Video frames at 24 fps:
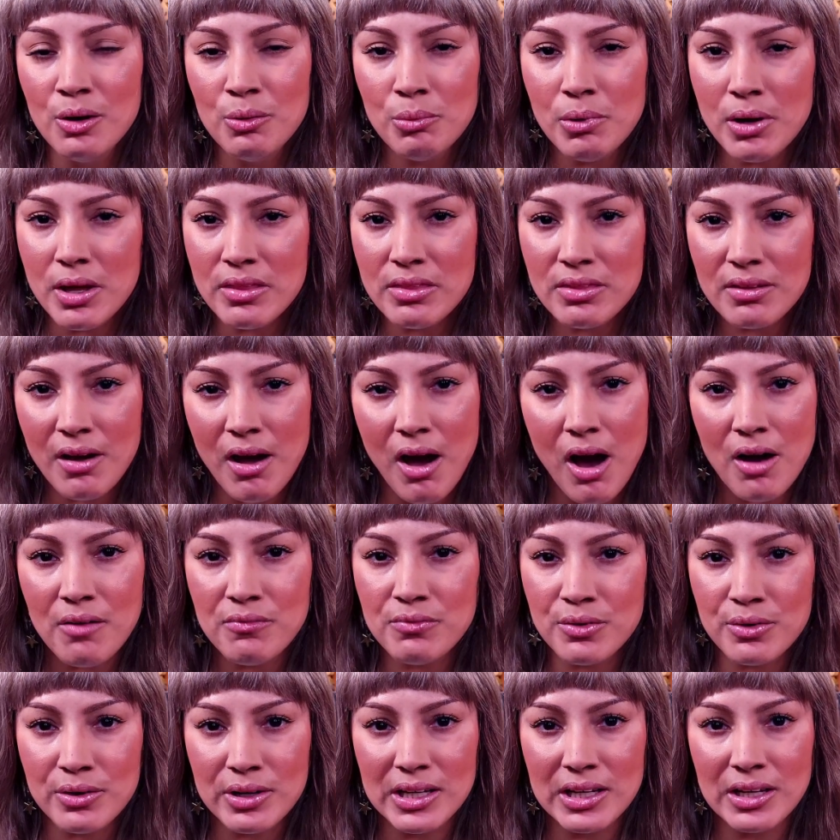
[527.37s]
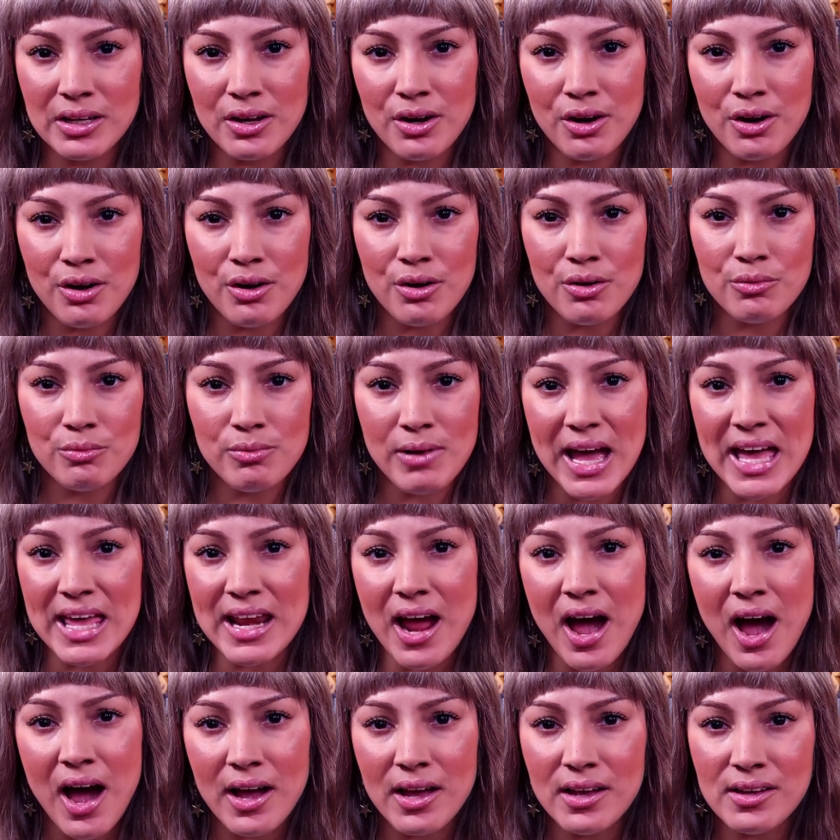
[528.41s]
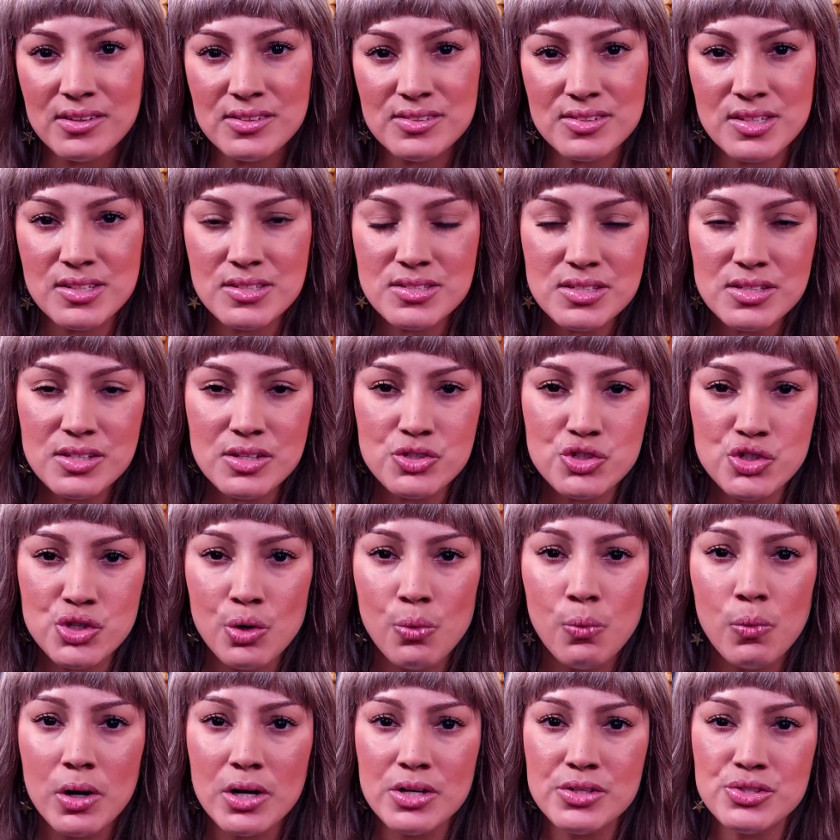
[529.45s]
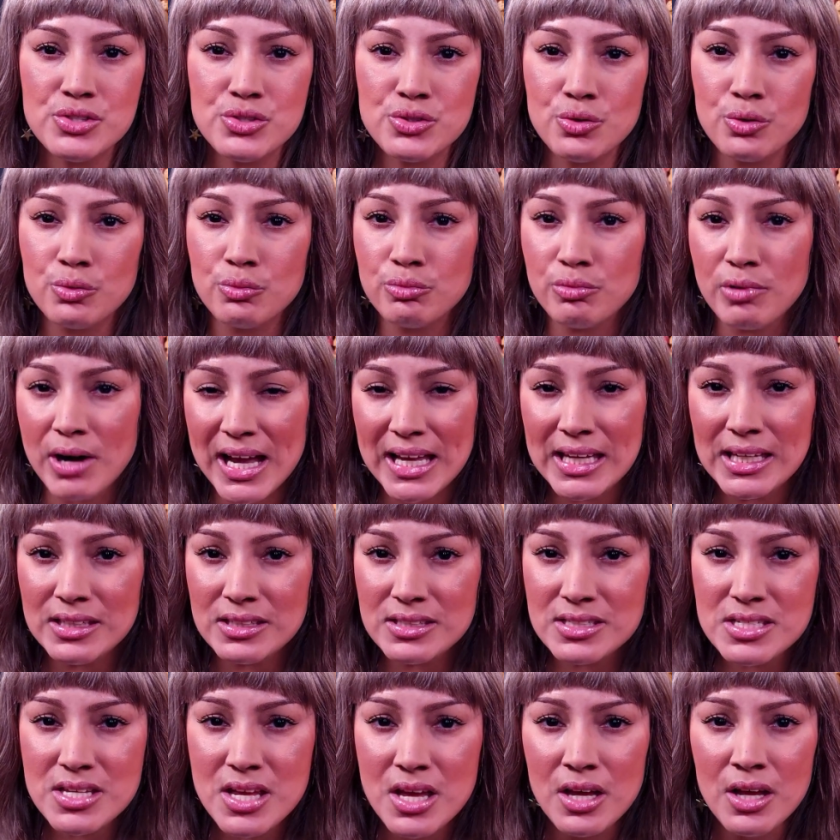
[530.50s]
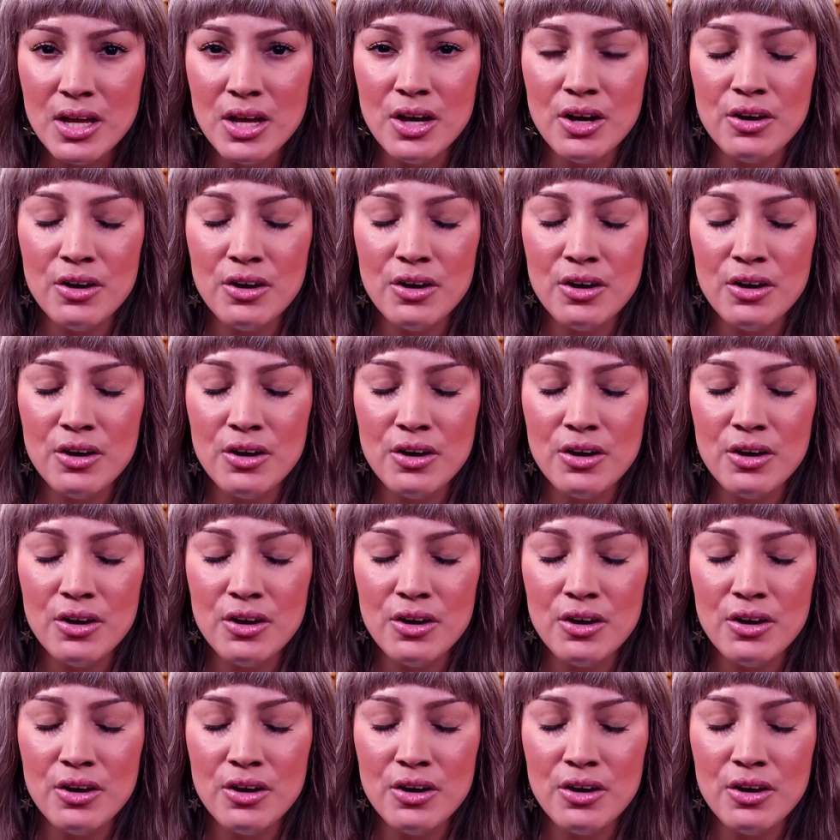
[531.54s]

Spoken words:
with covering her right eye since she wants to write